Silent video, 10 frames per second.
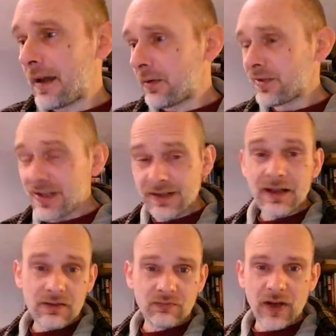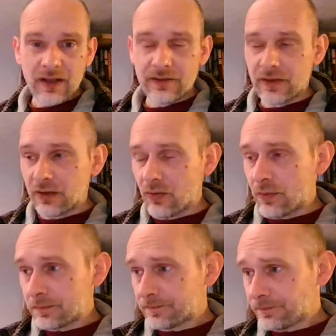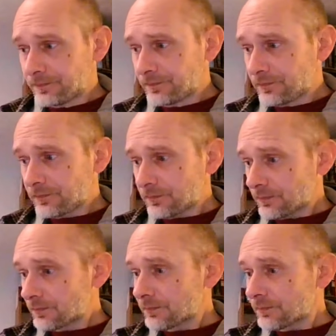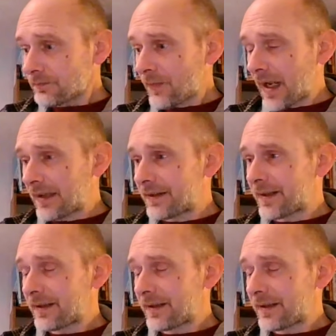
which is still relatively low. And